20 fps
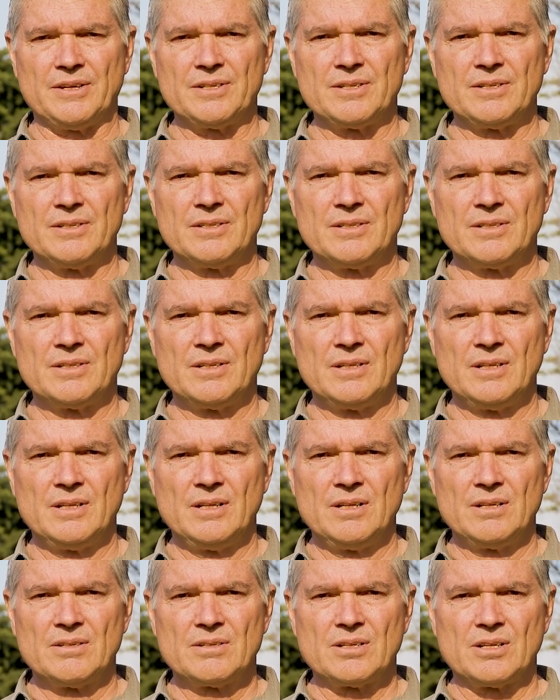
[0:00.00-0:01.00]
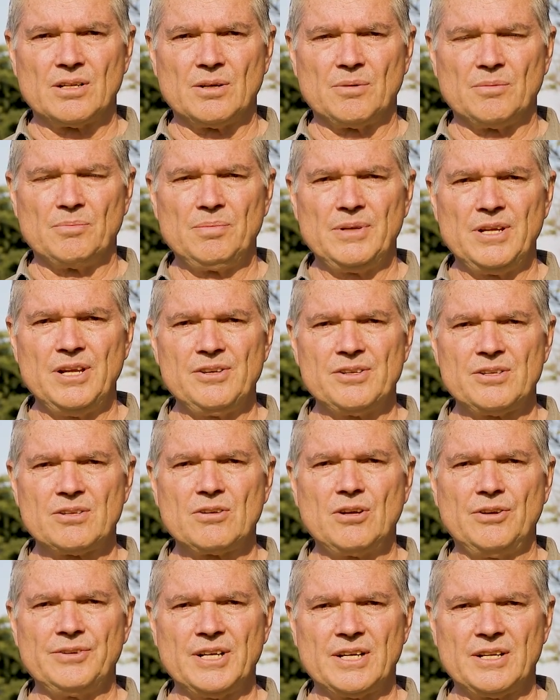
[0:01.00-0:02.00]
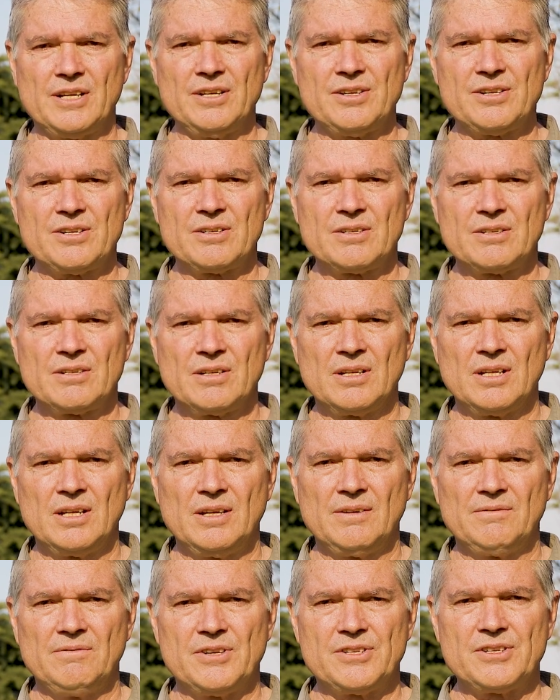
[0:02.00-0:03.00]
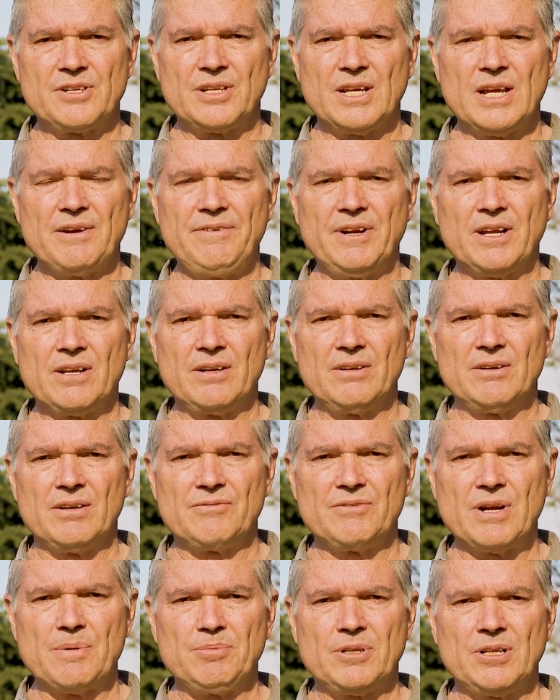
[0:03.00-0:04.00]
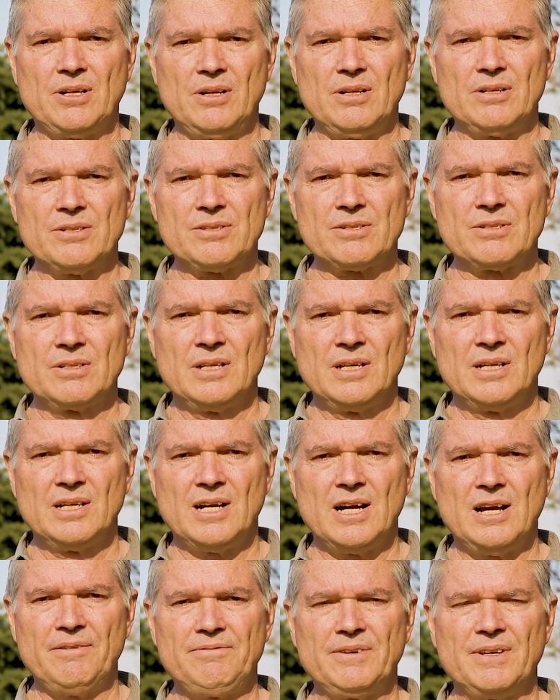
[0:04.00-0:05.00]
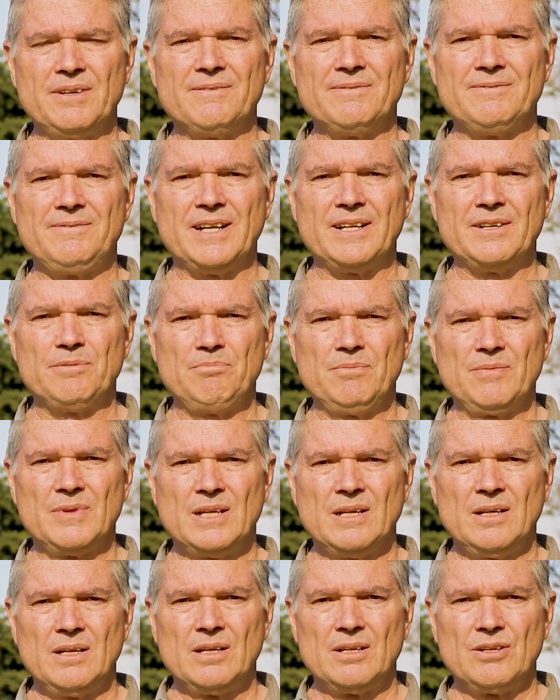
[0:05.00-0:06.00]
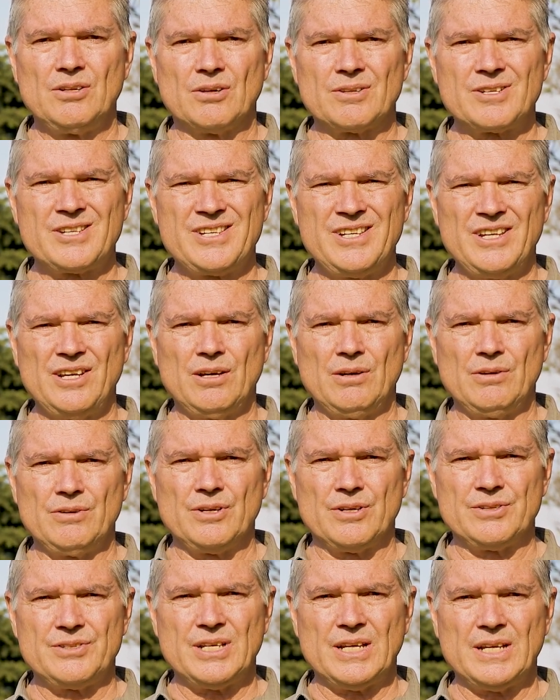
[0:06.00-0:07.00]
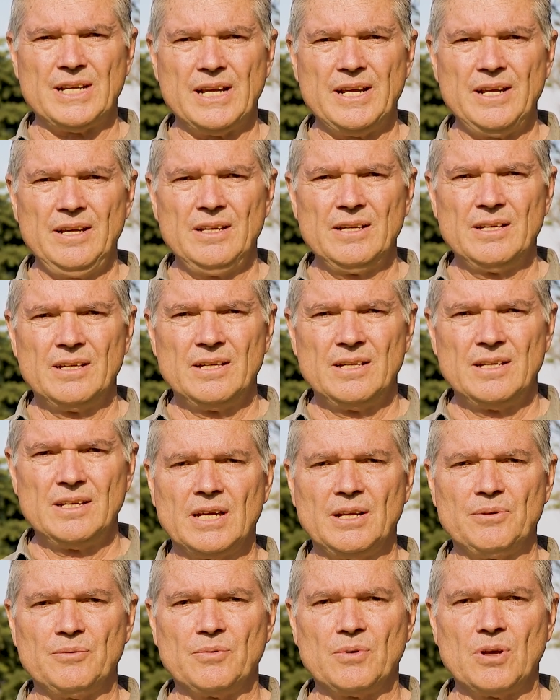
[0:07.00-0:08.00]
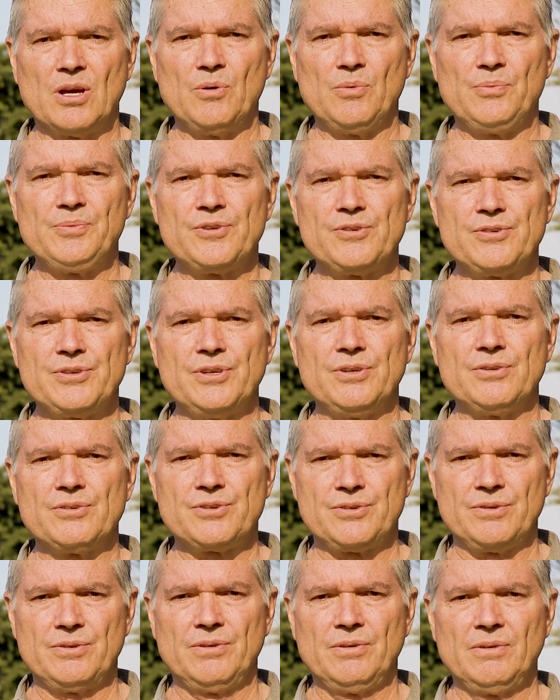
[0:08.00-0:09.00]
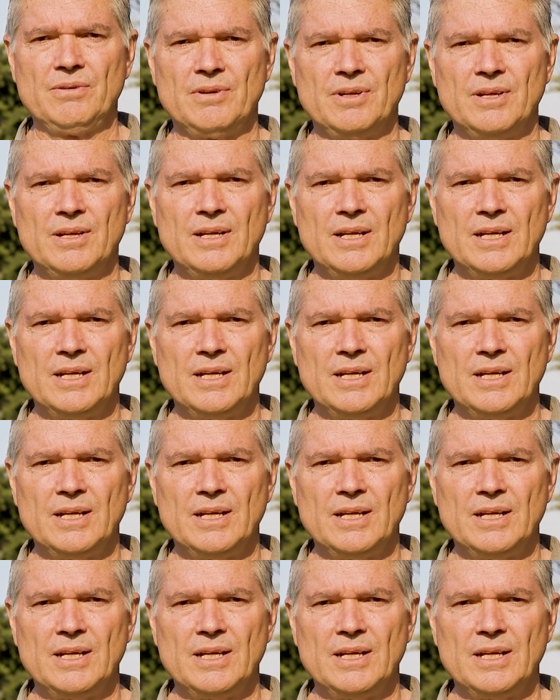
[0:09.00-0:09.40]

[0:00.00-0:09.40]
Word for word: So please contact us, visit african reptiles hyphen venom dot co dot za, and hope to see you soon.